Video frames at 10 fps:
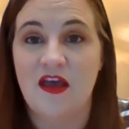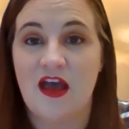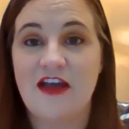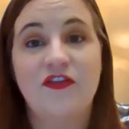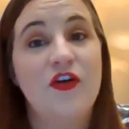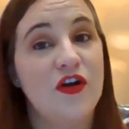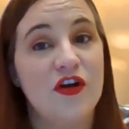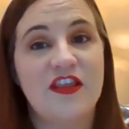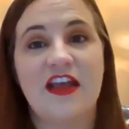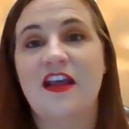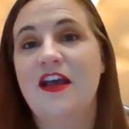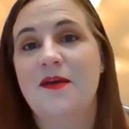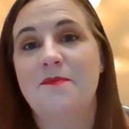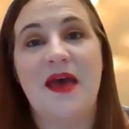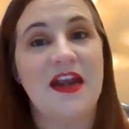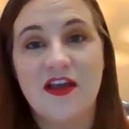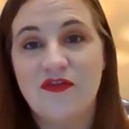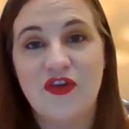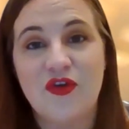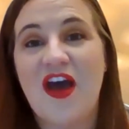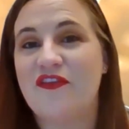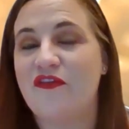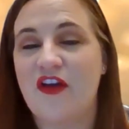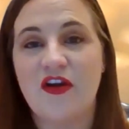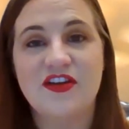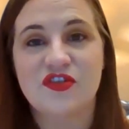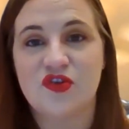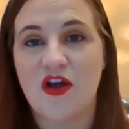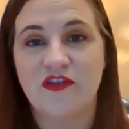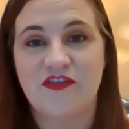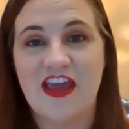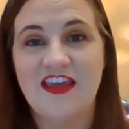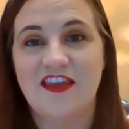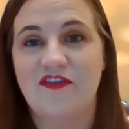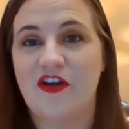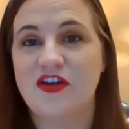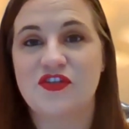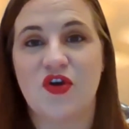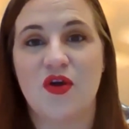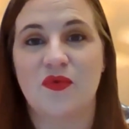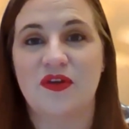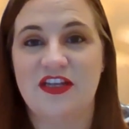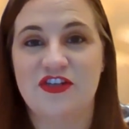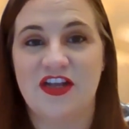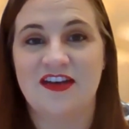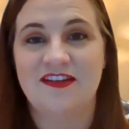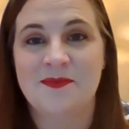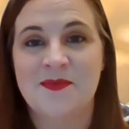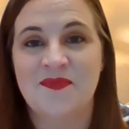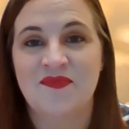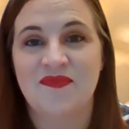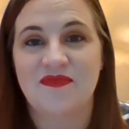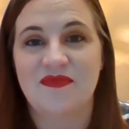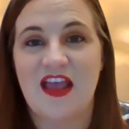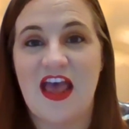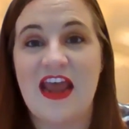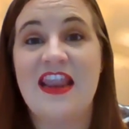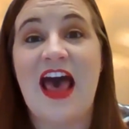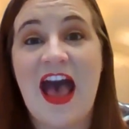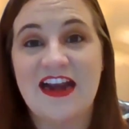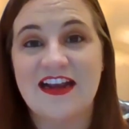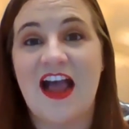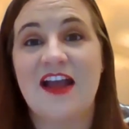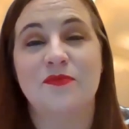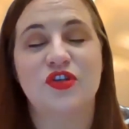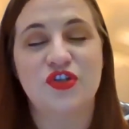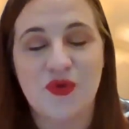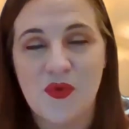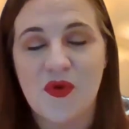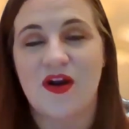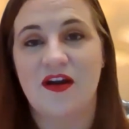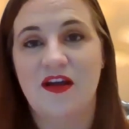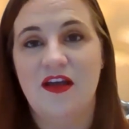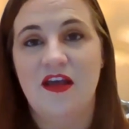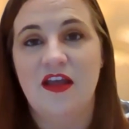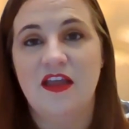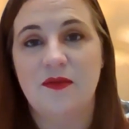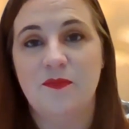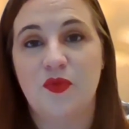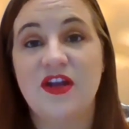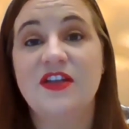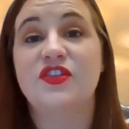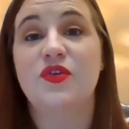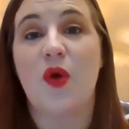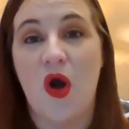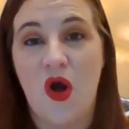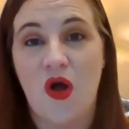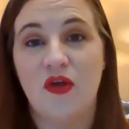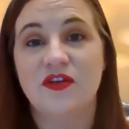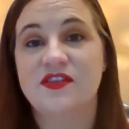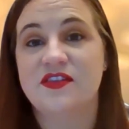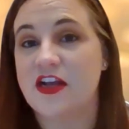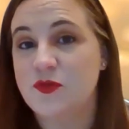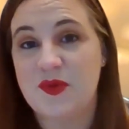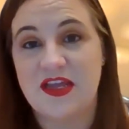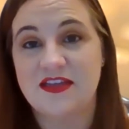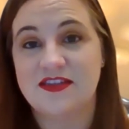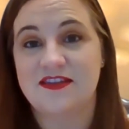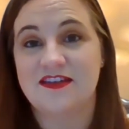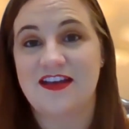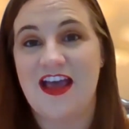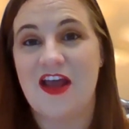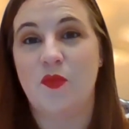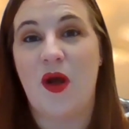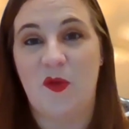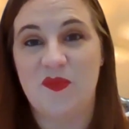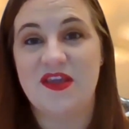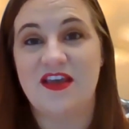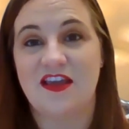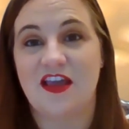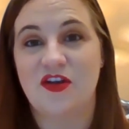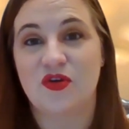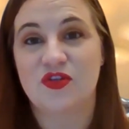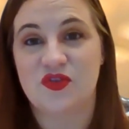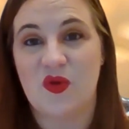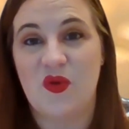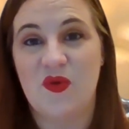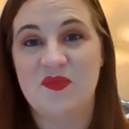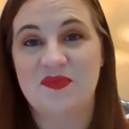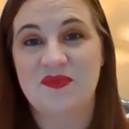I've heard that many of you have a very strong faith, a very strong religion, and that, I am sure, brings you all such peace and well-being in your soul.